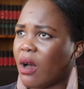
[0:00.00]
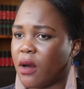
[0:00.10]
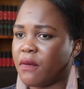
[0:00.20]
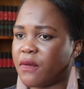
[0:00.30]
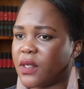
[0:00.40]

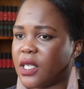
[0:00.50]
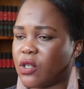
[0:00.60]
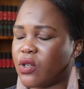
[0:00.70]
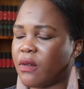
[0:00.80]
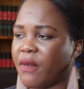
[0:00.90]
of
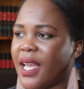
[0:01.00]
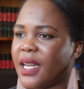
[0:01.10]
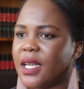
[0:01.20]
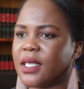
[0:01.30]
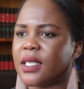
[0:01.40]
sexual
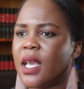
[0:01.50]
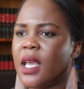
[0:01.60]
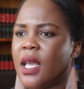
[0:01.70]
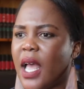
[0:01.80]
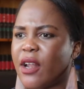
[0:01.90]
violence.
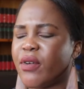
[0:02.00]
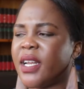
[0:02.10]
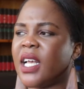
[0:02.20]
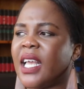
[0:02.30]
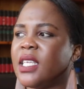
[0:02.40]
And
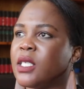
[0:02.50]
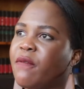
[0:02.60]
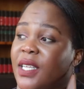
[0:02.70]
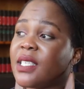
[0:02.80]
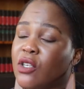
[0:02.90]
really, I guess
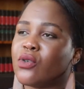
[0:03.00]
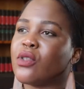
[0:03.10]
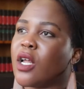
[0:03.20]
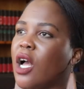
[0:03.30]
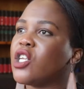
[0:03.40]
it feeds into
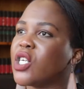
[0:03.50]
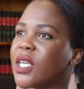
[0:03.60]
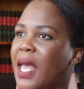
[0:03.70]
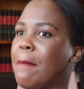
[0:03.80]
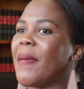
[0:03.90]
the larger
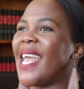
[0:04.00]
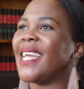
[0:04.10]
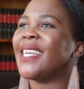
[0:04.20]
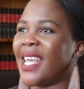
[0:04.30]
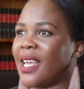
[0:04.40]

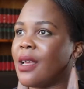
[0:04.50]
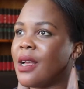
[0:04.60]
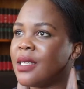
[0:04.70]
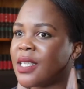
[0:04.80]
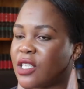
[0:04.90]
campaigning
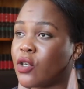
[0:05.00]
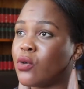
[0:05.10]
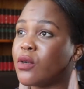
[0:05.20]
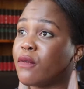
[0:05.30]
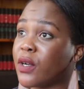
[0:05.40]
that the
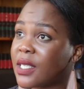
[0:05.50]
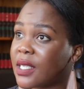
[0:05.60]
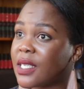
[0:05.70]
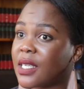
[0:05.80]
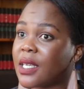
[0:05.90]

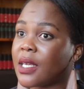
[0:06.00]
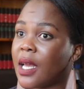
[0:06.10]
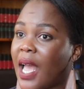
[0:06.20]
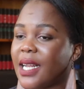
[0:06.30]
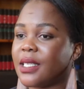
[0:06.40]
university
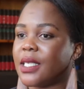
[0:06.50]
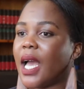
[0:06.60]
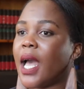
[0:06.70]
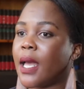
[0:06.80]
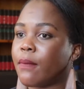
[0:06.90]
at the
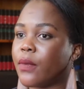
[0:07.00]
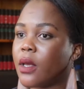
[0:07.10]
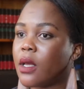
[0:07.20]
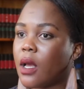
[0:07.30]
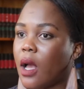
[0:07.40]
time
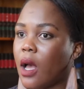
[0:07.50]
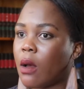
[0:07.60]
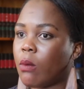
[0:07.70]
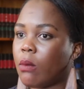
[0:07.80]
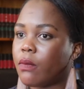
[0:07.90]

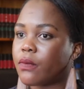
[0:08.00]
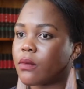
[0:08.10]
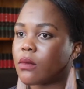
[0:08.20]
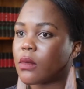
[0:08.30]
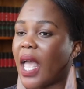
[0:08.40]

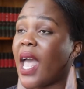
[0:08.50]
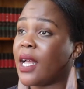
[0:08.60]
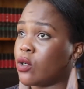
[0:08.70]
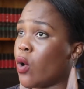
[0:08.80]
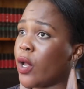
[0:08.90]

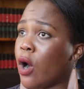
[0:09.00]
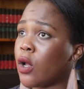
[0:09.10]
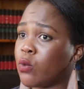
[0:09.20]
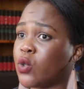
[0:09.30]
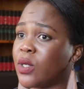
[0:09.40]
had going
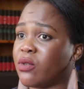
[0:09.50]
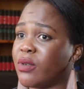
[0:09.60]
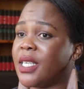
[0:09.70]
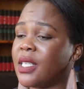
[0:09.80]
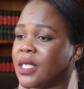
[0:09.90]
on, which was
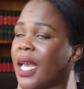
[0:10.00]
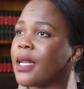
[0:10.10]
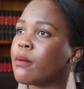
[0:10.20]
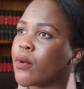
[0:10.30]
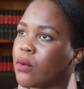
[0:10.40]
really the silent